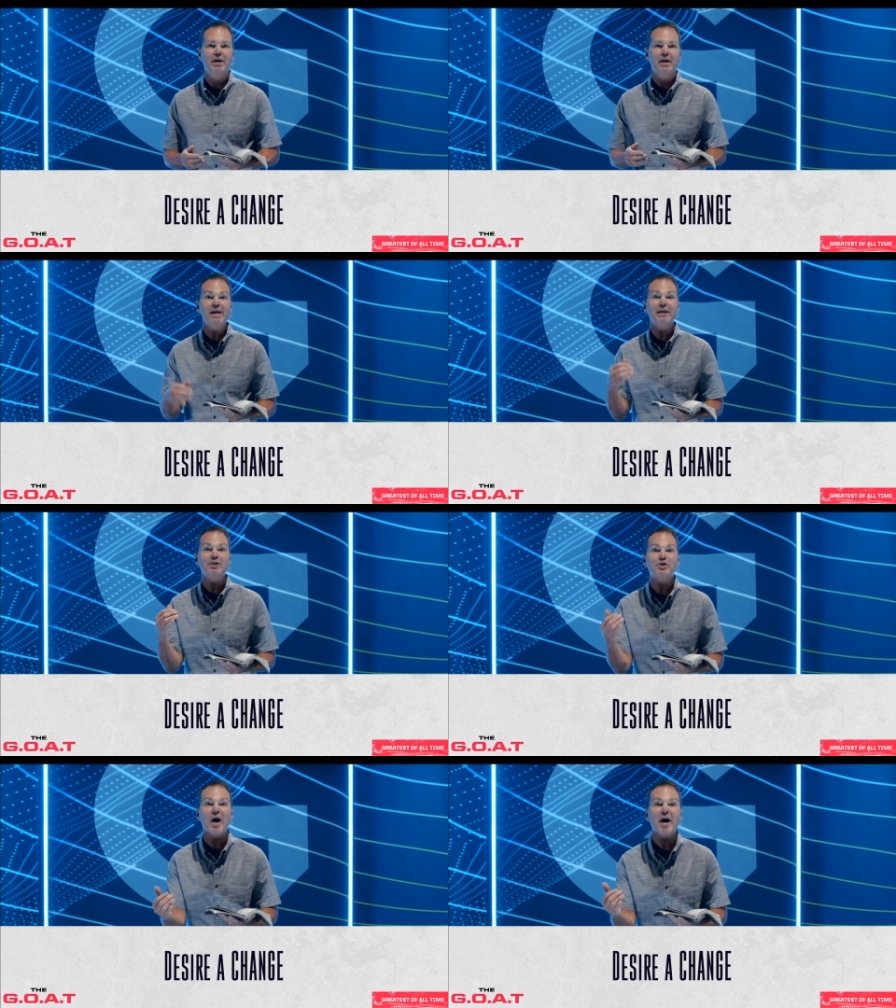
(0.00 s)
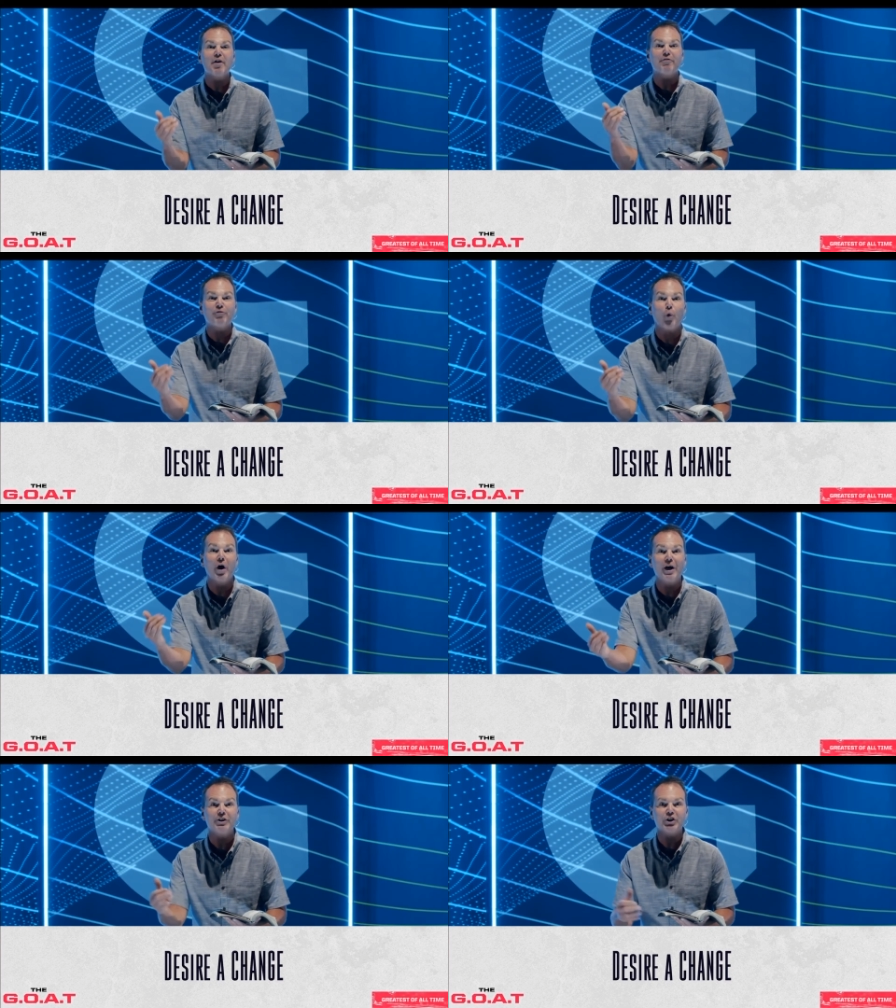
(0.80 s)
He had a desire for
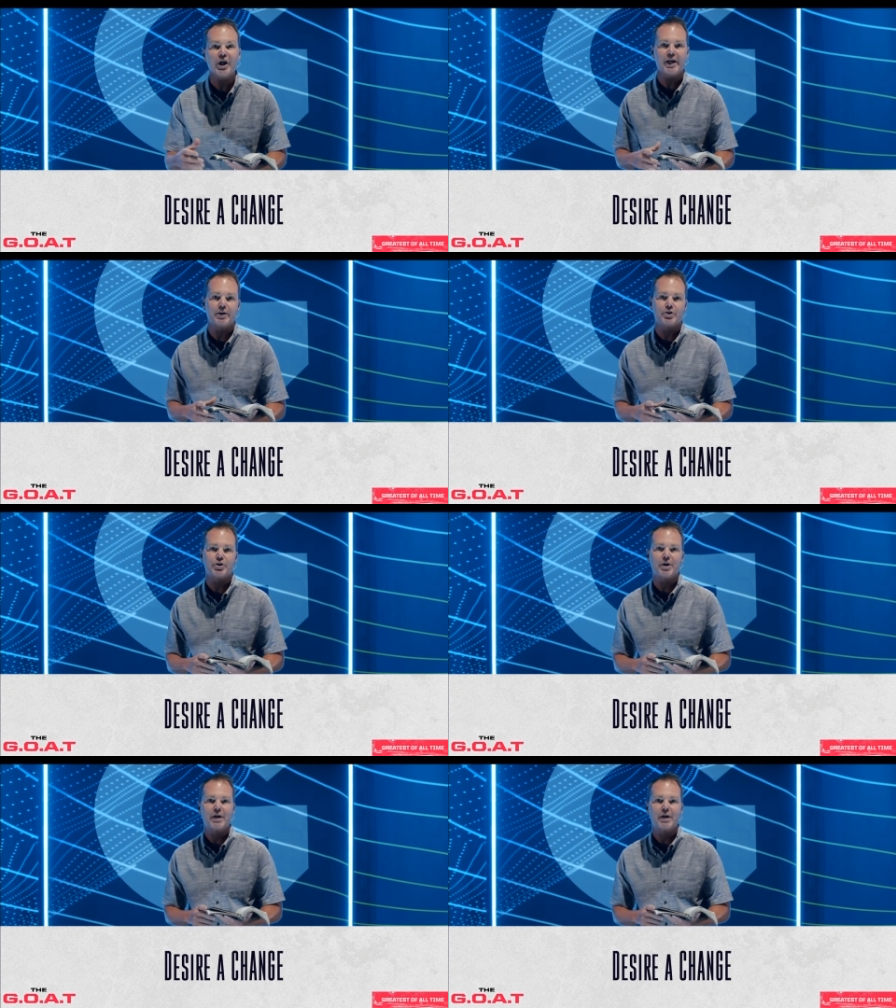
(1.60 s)
a change.